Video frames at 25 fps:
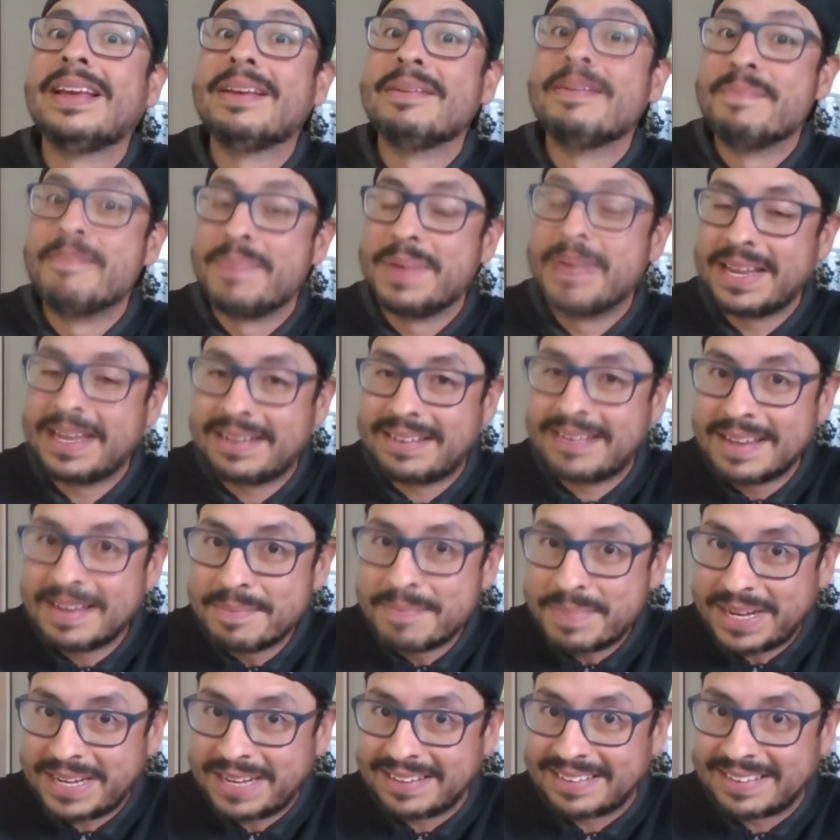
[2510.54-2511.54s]
Big
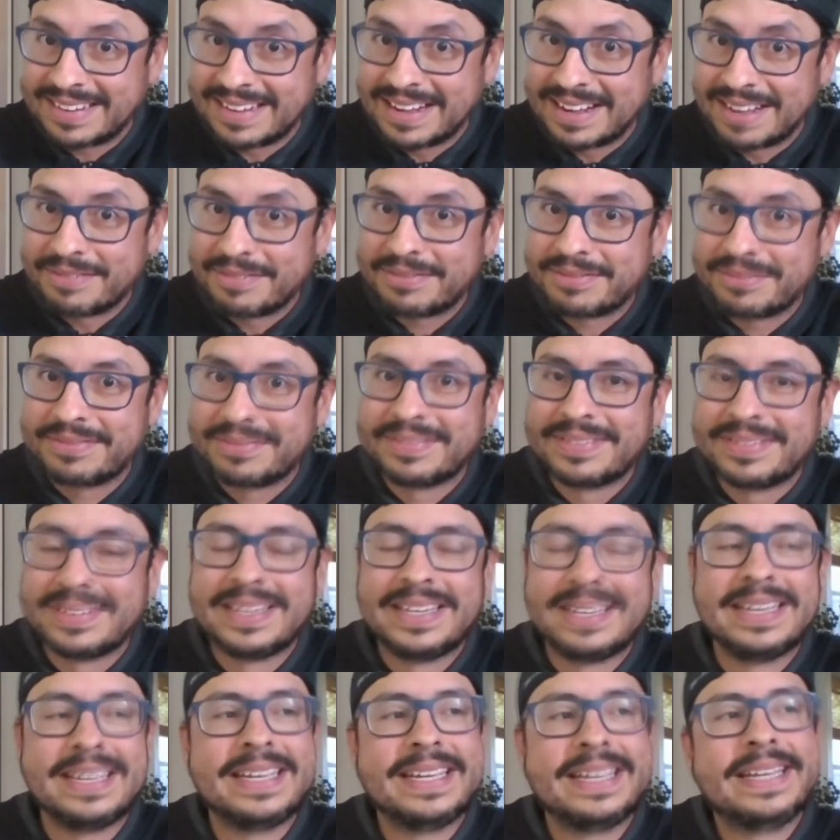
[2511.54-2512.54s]
timpani stuff.
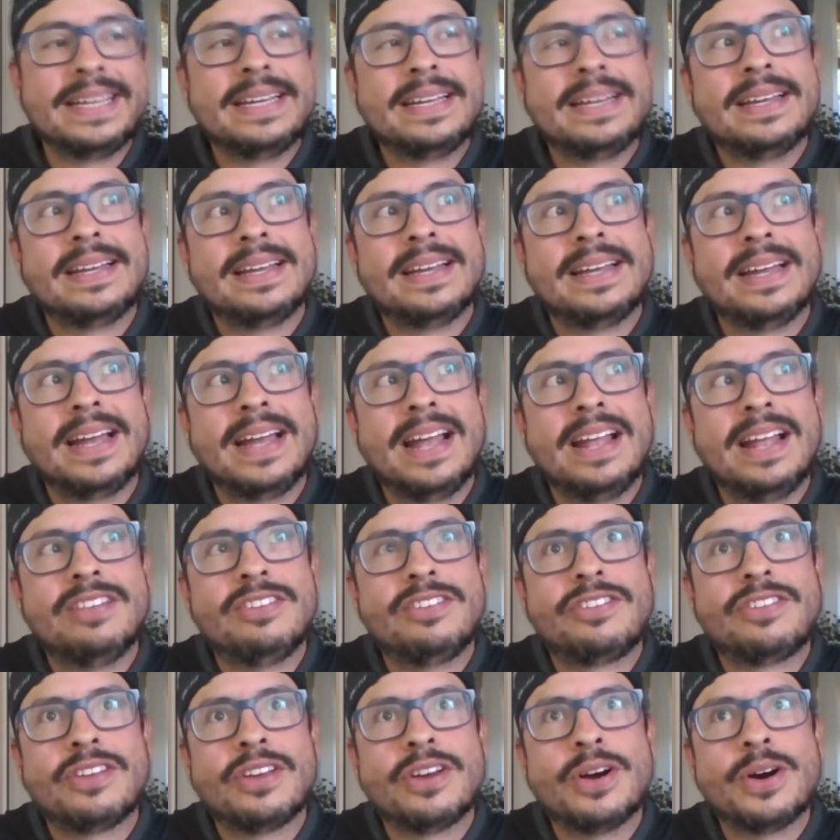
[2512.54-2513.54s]
And
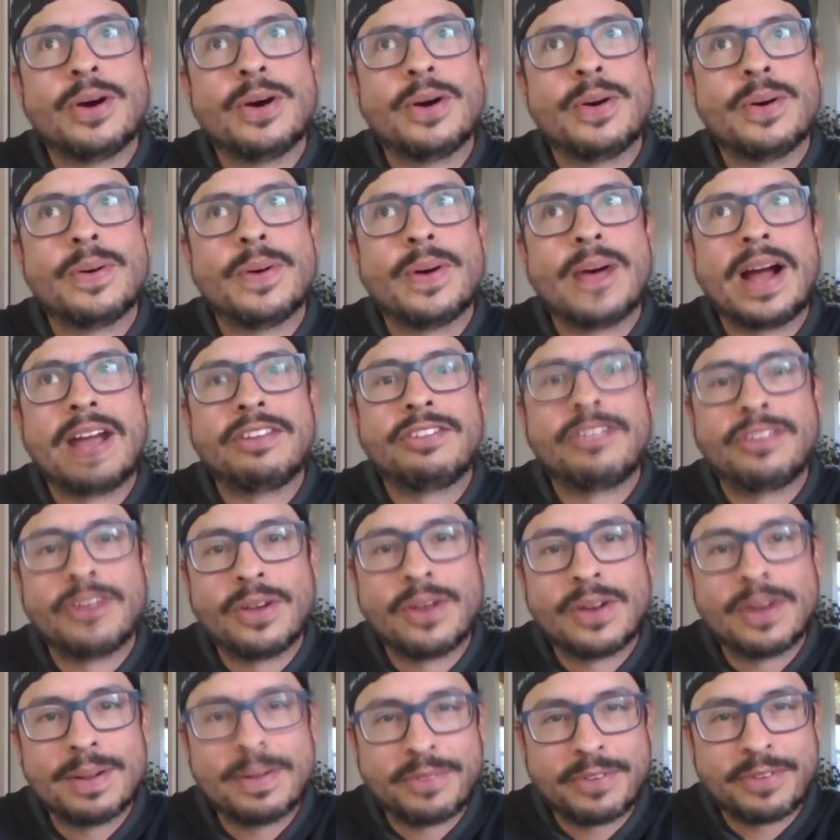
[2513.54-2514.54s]
so I
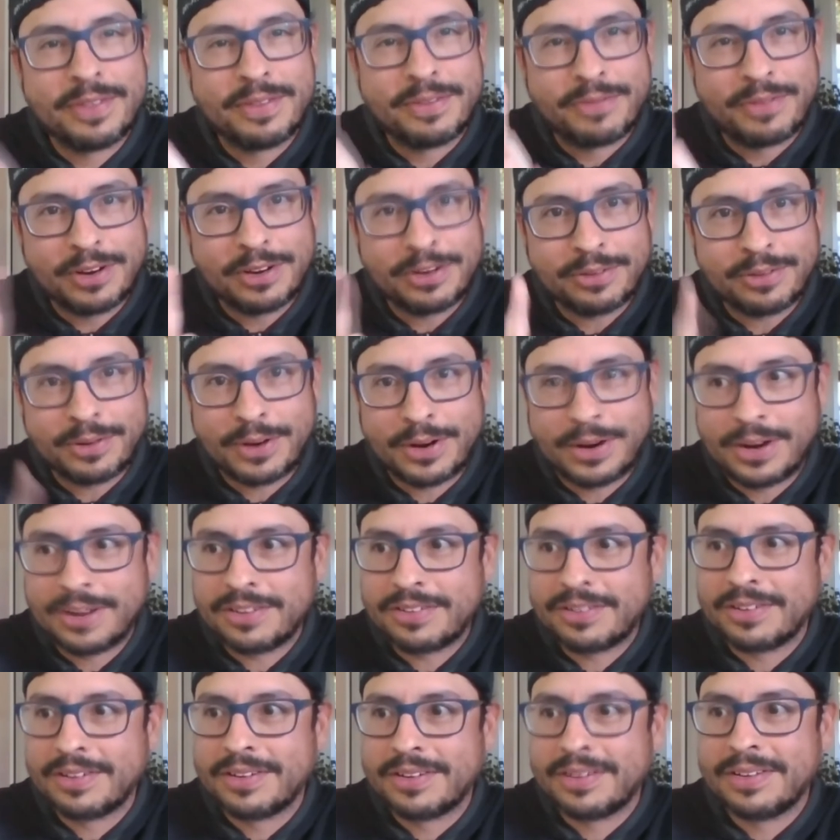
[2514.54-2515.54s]
showed up for the first
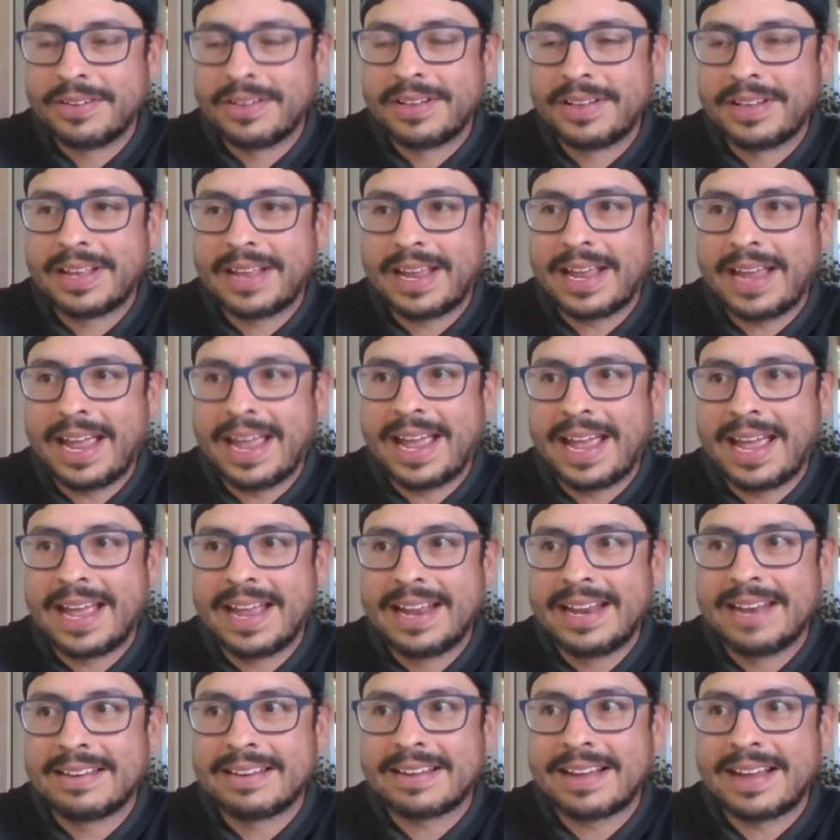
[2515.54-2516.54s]
rehearsal,
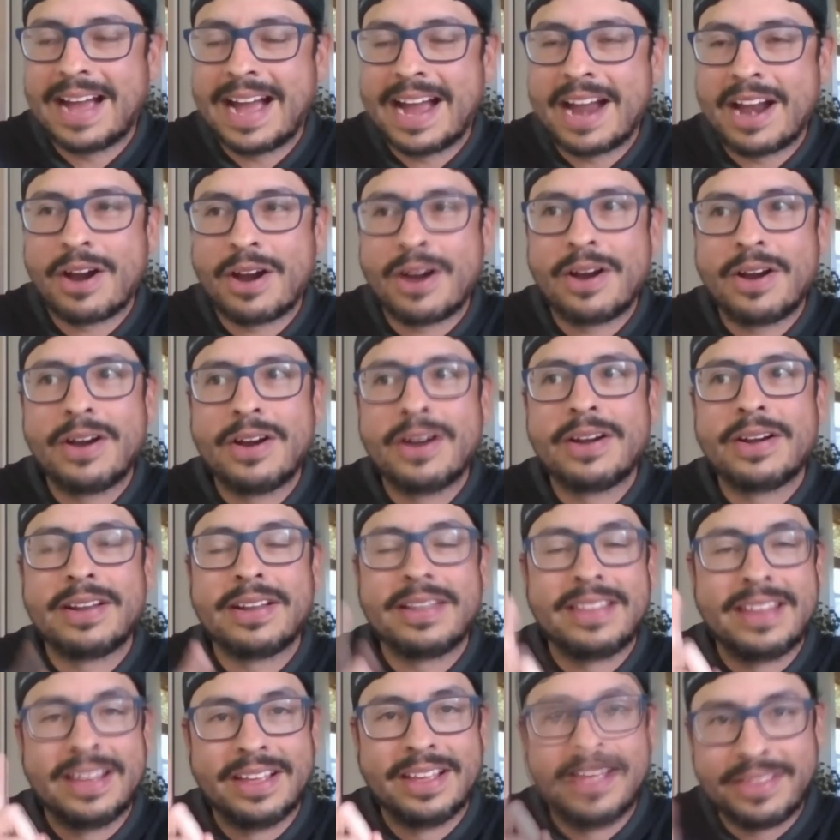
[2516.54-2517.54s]
and I heard
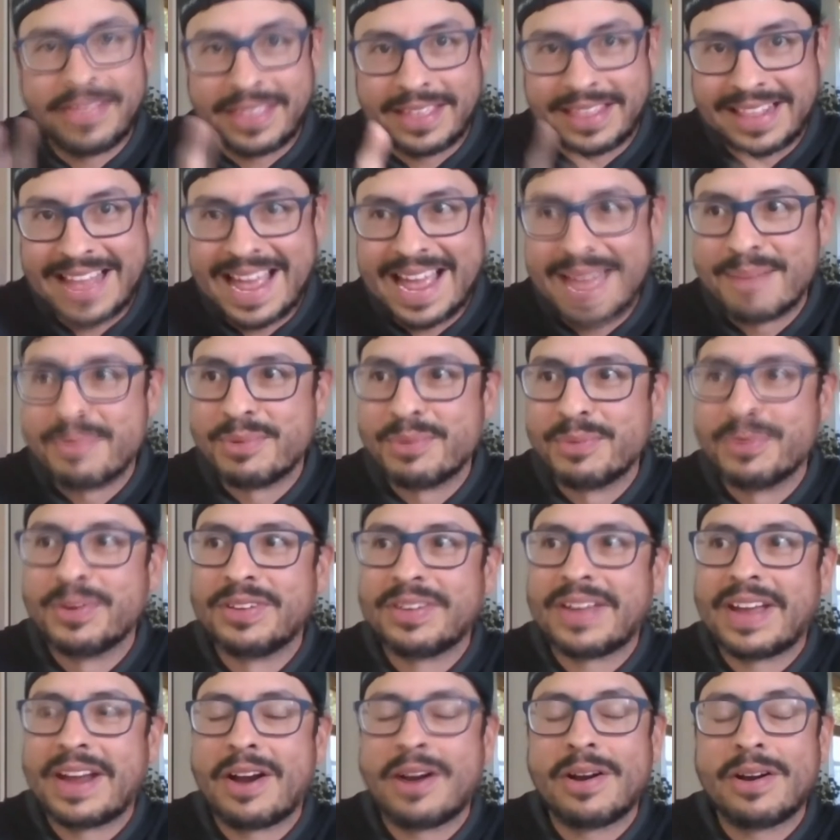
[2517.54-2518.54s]
the other thing that happened
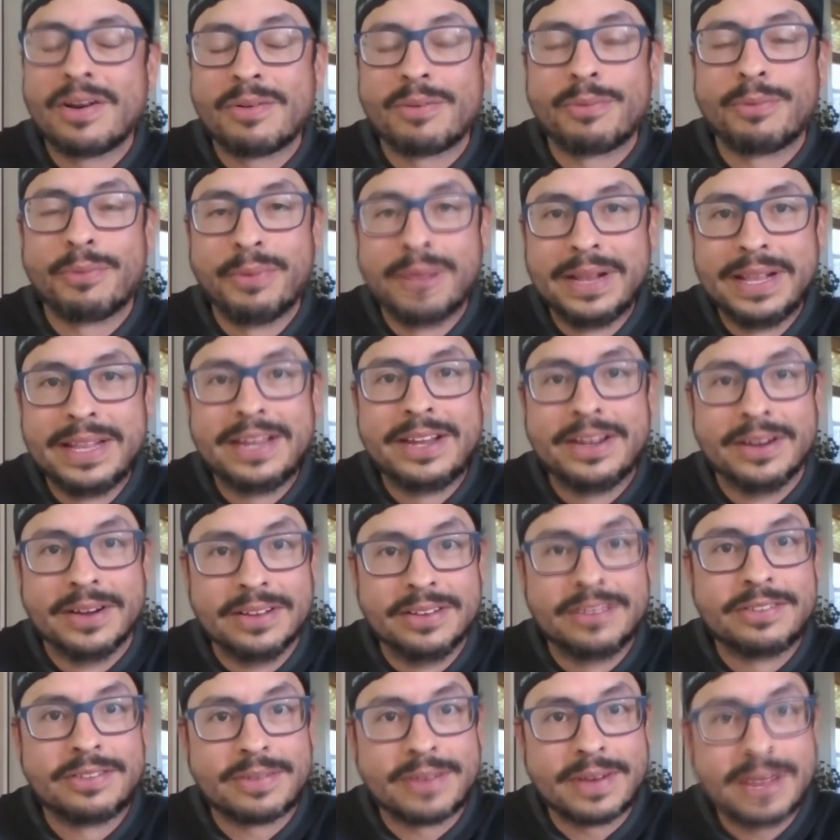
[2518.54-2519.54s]
was I heard a really
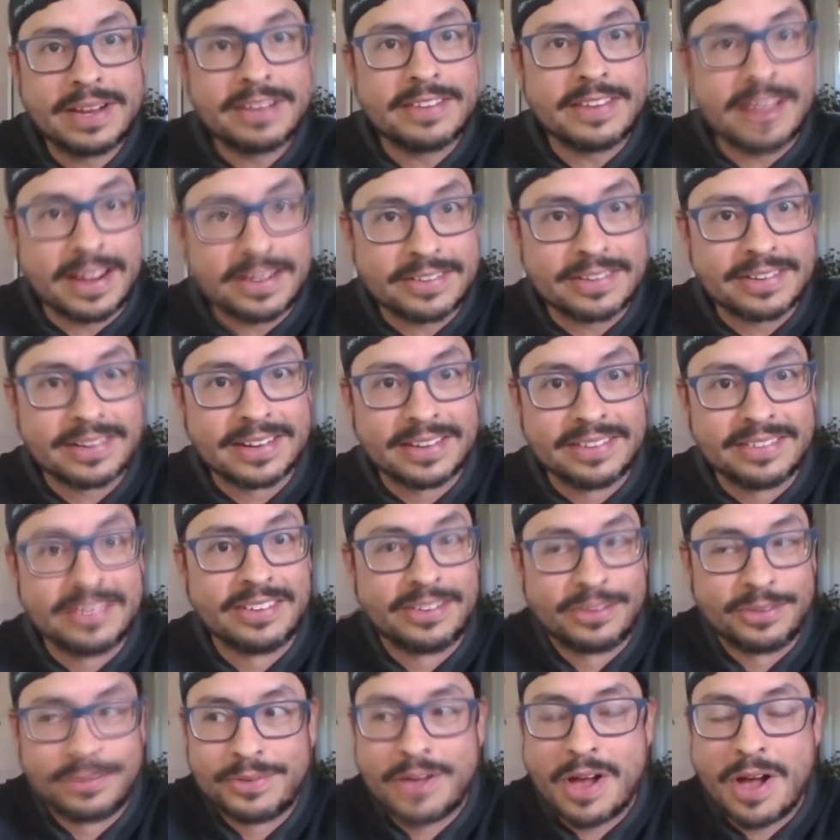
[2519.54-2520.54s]
good string section because
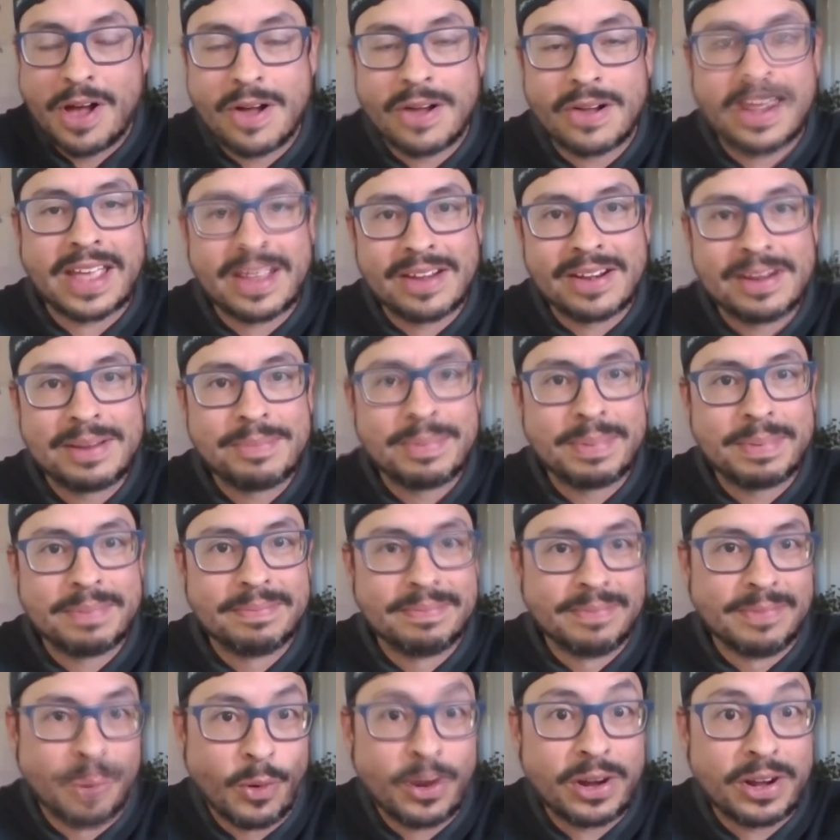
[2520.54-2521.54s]
this was all county
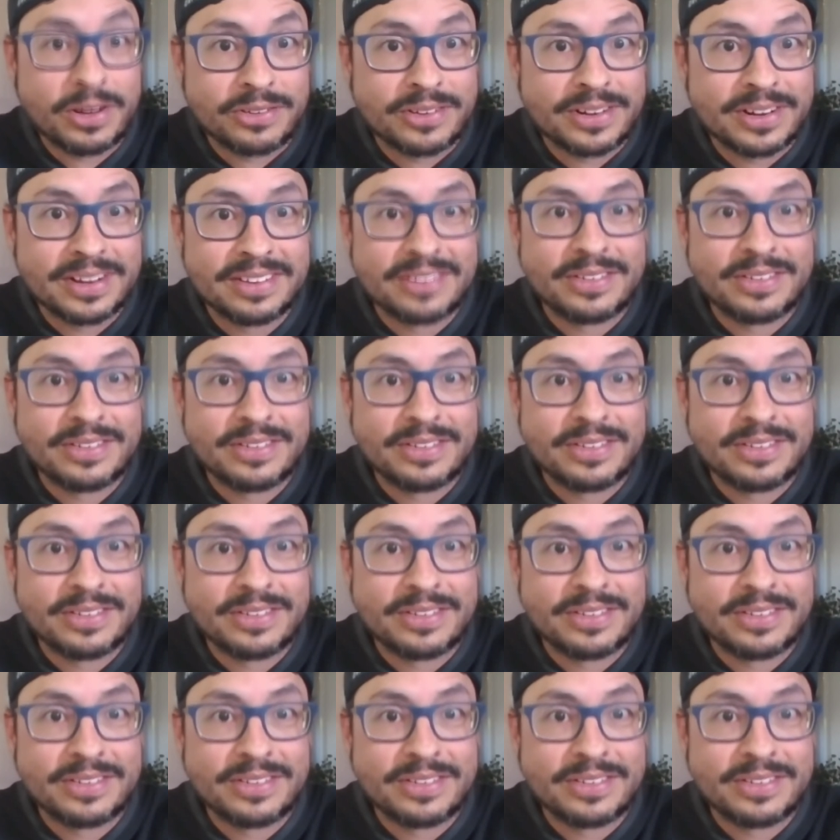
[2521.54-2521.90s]
orchestra.